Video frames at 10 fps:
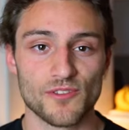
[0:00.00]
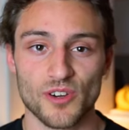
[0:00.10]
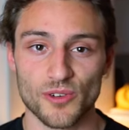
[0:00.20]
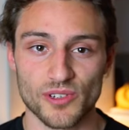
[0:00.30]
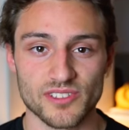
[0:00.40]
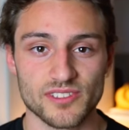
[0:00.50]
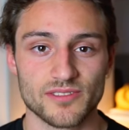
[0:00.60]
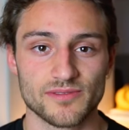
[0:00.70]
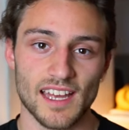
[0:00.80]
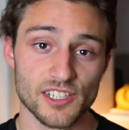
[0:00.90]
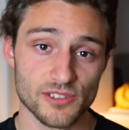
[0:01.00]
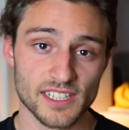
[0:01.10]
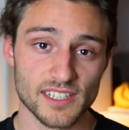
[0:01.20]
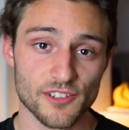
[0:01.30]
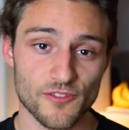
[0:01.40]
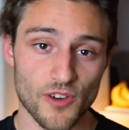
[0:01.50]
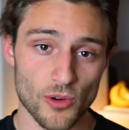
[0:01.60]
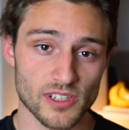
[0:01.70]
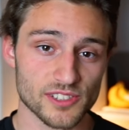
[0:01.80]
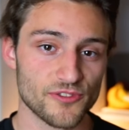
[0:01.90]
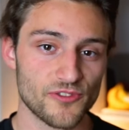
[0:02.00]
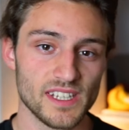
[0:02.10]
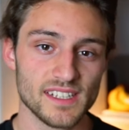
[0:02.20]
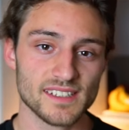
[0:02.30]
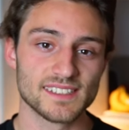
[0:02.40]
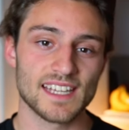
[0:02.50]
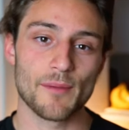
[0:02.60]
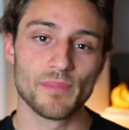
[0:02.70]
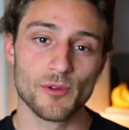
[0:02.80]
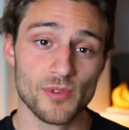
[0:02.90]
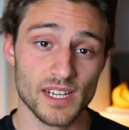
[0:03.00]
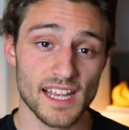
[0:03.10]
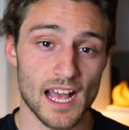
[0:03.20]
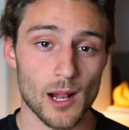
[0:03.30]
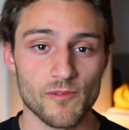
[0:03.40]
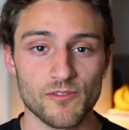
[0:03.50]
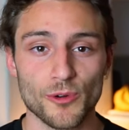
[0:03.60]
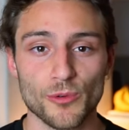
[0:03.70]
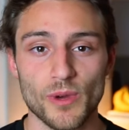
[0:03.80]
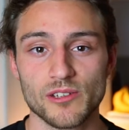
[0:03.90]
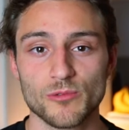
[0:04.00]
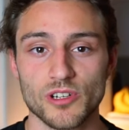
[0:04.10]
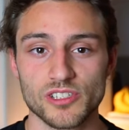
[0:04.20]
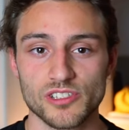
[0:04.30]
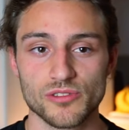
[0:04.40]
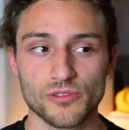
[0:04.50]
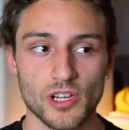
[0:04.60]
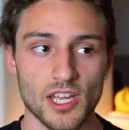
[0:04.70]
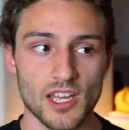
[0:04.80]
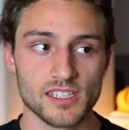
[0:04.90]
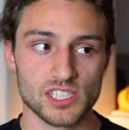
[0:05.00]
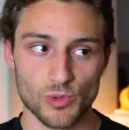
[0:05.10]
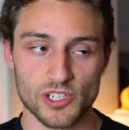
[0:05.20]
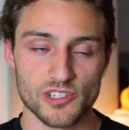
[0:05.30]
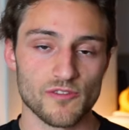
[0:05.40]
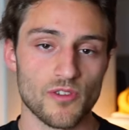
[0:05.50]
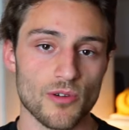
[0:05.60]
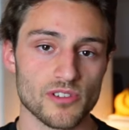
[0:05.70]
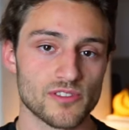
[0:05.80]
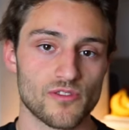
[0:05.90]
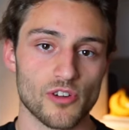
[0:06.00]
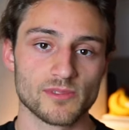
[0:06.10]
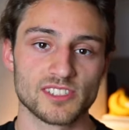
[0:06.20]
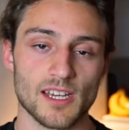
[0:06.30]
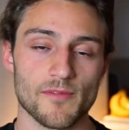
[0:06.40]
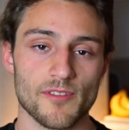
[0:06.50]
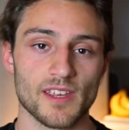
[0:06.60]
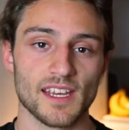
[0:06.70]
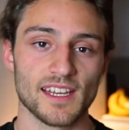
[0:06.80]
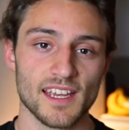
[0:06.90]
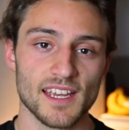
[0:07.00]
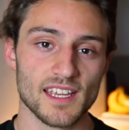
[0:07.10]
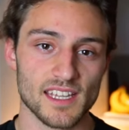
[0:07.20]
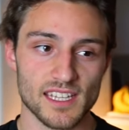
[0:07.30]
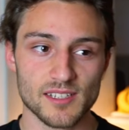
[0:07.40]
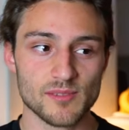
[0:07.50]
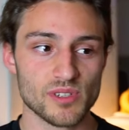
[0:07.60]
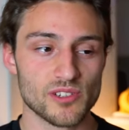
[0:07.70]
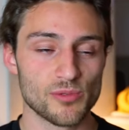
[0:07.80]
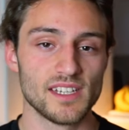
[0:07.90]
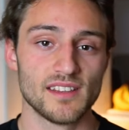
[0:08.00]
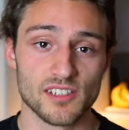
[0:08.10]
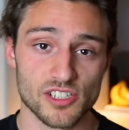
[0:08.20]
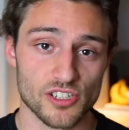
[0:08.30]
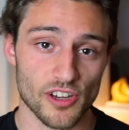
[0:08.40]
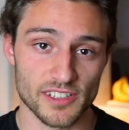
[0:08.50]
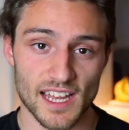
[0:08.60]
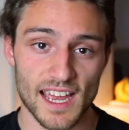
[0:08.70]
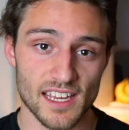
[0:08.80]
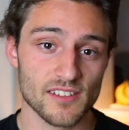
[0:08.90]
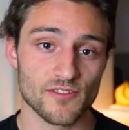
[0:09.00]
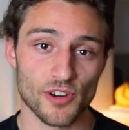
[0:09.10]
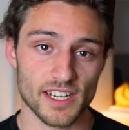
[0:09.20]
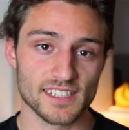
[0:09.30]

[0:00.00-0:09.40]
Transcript: the focus. And using the focus fields can be really helpful when you want to switch the focus from something in between the shot. I, for